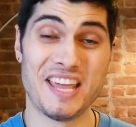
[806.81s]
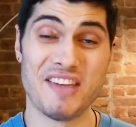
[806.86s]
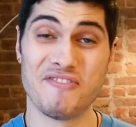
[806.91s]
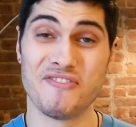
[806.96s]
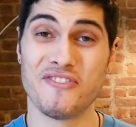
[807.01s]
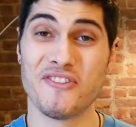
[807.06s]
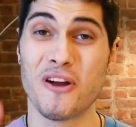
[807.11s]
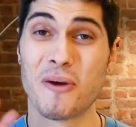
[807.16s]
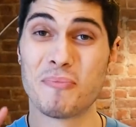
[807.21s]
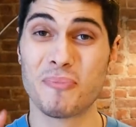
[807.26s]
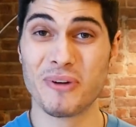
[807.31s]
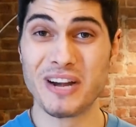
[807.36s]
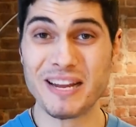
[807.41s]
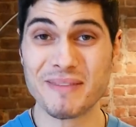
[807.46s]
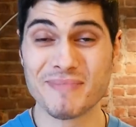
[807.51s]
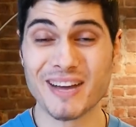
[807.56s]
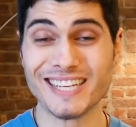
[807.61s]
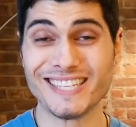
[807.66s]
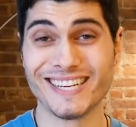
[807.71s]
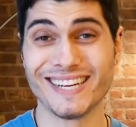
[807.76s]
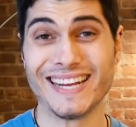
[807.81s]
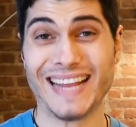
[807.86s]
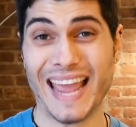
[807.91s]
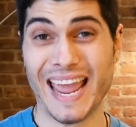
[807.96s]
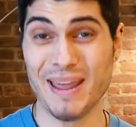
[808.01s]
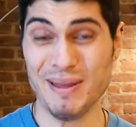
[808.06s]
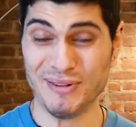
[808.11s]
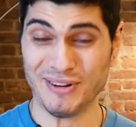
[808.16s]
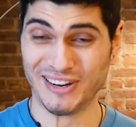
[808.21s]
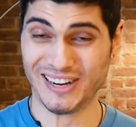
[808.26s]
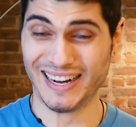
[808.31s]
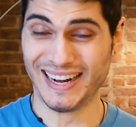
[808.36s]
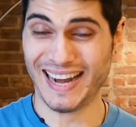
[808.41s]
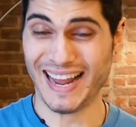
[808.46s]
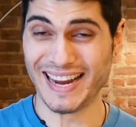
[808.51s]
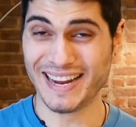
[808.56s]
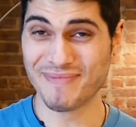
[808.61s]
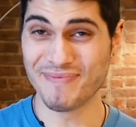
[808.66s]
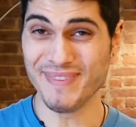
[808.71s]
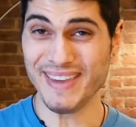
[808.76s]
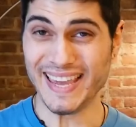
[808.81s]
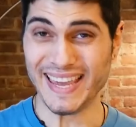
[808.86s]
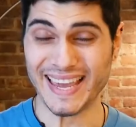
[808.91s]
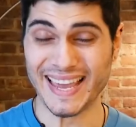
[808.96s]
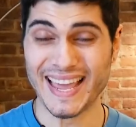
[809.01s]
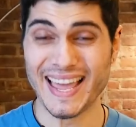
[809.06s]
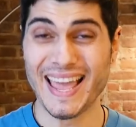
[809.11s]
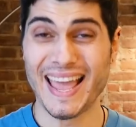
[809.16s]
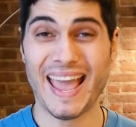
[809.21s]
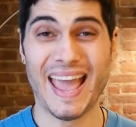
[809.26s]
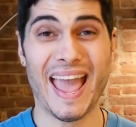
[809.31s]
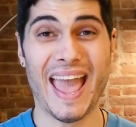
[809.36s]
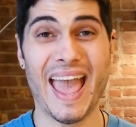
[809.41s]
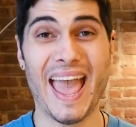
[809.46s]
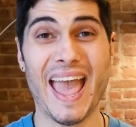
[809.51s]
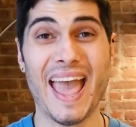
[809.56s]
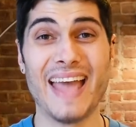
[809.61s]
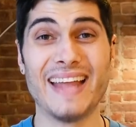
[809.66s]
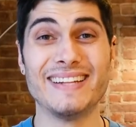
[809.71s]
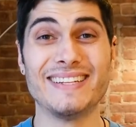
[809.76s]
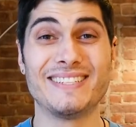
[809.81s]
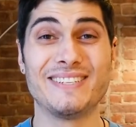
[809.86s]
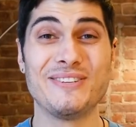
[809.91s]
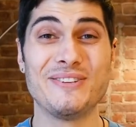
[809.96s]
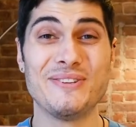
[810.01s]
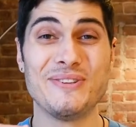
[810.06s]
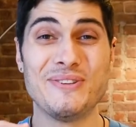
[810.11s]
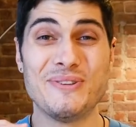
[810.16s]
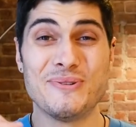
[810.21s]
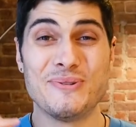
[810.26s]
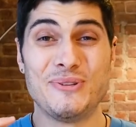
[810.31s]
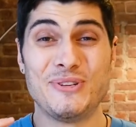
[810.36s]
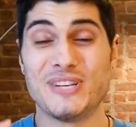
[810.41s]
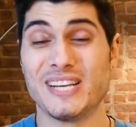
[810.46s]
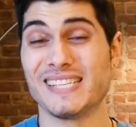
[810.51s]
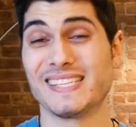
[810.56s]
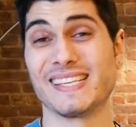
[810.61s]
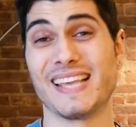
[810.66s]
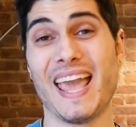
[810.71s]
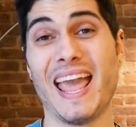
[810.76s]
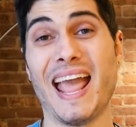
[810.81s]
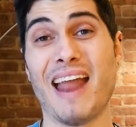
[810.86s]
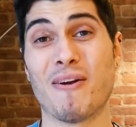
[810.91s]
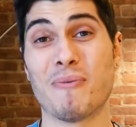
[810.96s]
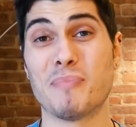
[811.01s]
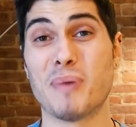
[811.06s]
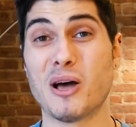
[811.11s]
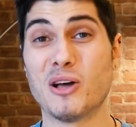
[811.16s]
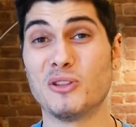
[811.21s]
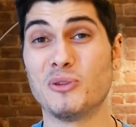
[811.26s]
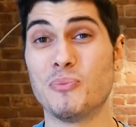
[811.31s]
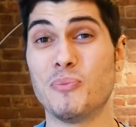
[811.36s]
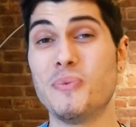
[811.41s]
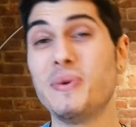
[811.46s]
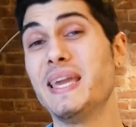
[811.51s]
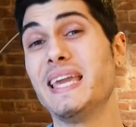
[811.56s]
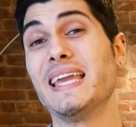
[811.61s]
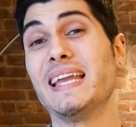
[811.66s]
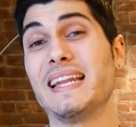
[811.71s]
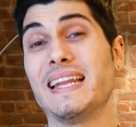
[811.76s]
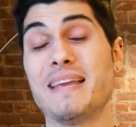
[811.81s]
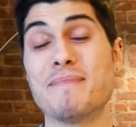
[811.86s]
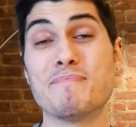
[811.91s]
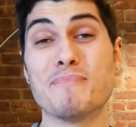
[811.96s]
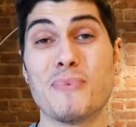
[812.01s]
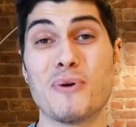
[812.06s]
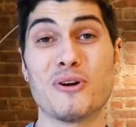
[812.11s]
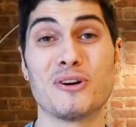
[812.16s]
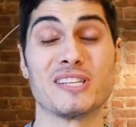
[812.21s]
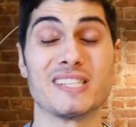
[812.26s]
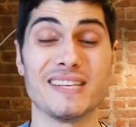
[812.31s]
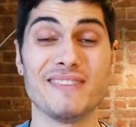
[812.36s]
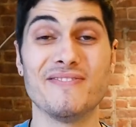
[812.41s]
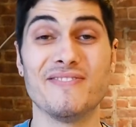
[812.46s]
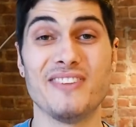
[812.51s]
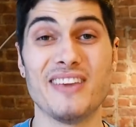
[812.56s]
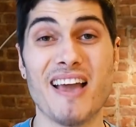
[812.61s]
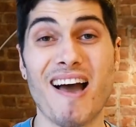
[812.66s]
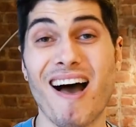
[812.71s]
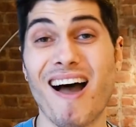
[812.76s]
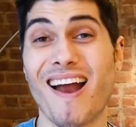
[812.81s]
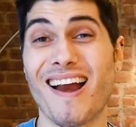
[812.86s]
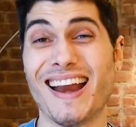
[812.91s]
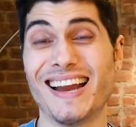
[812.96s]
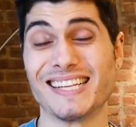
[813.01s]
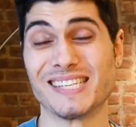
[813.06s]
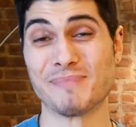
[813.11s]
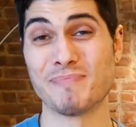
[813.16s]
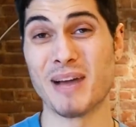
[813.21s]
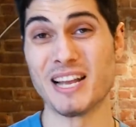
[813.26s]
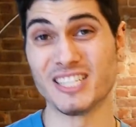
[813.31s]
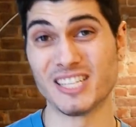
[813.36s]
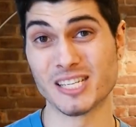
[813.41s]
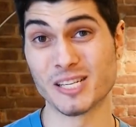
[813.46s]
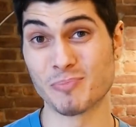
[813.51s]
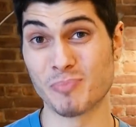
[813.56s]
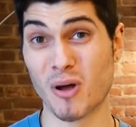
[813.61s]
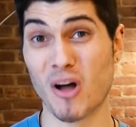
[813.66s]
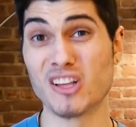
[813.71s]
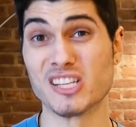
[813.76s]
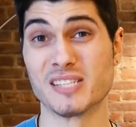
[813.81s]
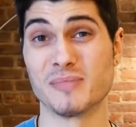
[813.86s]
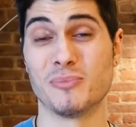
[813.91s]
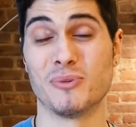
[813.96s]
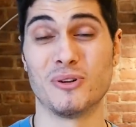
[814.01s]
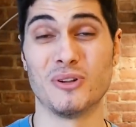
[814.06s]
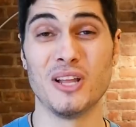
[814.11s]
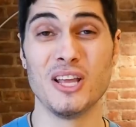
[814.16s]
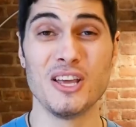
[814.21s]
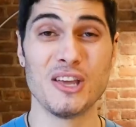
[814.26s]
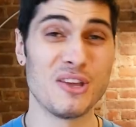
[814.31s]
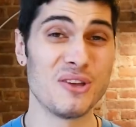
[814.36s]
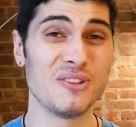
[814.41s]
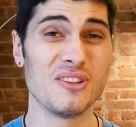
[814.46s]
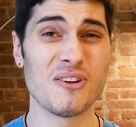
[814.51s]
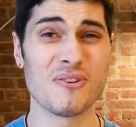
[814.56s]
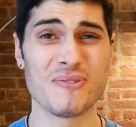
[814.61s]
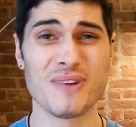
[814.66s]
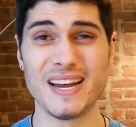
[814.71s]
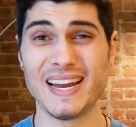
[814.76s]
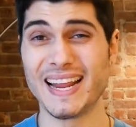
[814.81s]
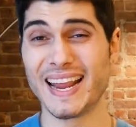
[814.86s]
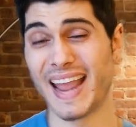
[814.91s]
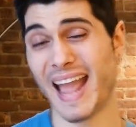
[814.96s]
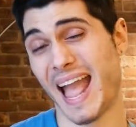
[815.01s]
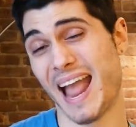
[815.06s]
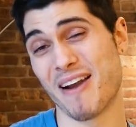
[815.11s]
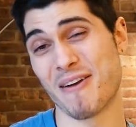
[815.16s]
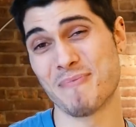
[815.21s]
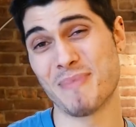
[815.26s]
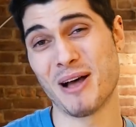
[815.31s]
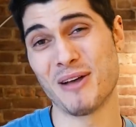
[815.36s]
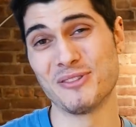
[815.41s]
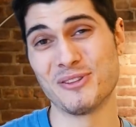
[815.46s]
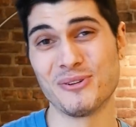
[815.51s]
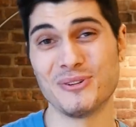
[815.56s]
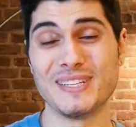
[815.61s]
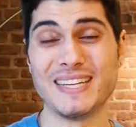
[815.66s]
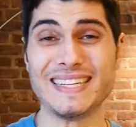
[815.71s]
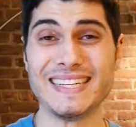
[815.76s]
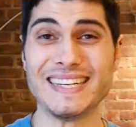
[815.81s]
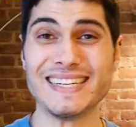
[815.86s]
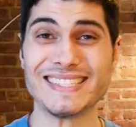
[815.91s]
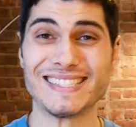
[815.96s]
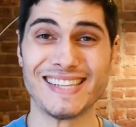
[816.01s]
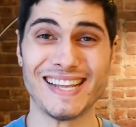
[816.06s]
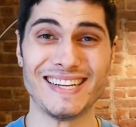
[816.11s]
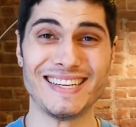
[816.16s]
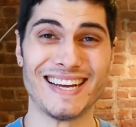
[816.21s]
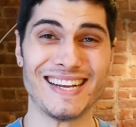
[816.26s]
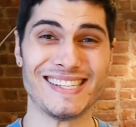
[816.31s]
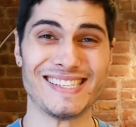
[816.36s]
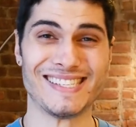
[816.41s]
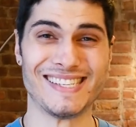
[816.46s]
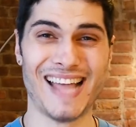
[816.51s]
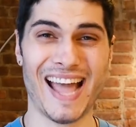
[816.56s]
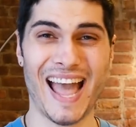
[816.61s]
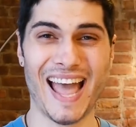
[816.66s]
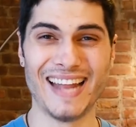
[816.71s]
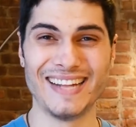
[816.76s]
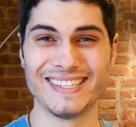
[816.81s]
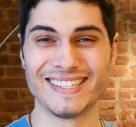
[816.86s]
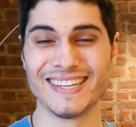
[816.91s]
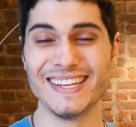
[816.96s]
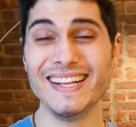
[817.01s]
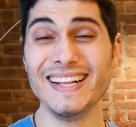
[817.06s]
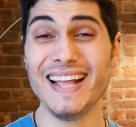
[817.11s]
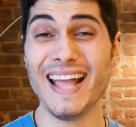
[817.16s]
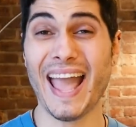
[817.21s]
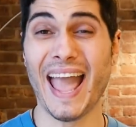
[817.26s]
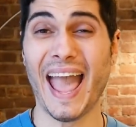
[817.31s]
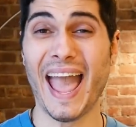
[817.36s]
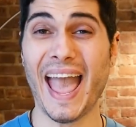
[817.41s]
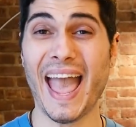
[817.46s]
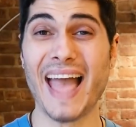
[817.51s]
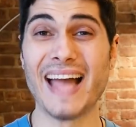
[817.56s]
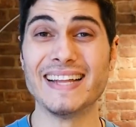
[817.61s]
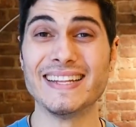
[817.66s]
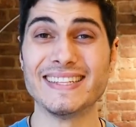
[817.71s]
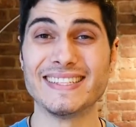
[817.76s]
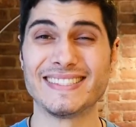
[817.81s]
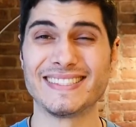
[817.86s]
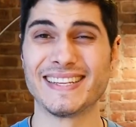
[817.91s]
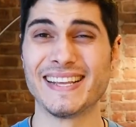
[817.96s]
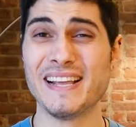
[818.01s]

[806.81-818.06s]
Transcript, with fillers: if you're pretty much a gamer like me, and you just care about being immersed in V R as much as possible, you don't really care about all the things that I said, and